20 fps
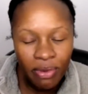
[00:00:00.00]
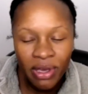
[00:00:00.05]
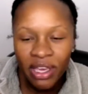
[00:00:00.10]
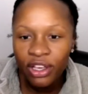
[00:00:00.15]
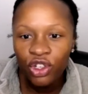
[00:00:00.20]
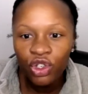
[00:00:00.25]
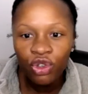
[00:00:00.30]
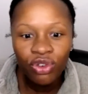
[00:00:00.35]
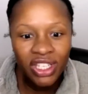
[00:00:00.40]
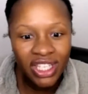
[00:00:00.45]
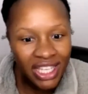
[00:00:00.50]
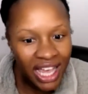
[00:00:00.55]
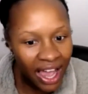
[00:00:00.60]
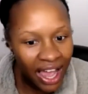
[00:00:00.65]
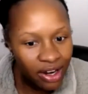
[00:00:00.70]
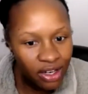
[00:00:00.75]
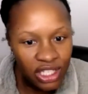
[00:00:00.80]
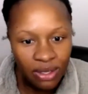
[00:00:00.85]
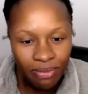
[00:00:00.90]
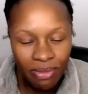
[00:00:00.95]
because you
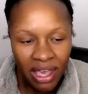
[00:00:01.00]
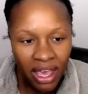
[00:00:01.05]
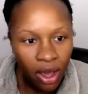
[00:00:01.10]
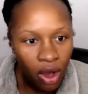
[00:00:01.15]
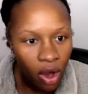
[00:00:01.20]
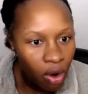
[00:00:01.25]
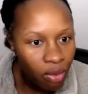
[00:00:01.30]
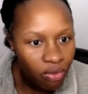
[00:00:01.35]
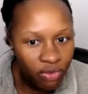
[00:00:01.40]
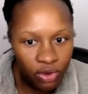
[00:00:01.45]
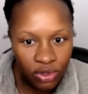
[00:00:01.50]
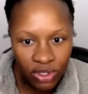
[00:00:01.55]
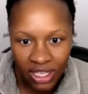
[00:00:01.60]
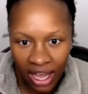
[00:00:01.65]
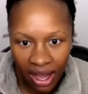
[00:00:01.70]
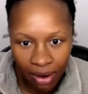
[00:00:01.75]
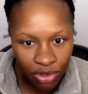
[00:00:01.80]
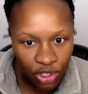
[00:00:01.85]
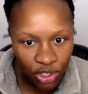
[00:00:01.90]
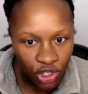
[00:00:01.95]
desire to be at home full
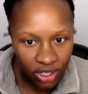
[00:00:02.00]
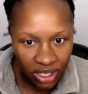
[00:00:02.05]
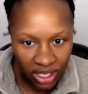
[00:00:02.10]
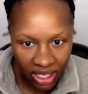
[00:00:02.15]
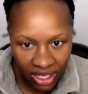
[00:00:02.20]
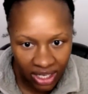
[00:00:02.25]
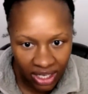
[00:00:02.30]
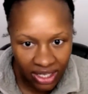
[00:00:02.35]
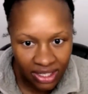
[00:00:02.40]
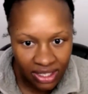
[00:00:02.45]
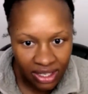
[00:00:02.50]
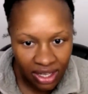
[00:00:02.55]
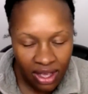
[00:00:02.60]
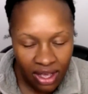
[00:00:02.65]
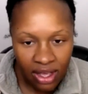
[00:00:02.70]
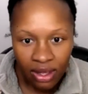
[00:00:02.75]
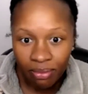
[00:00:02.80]
time with your kids.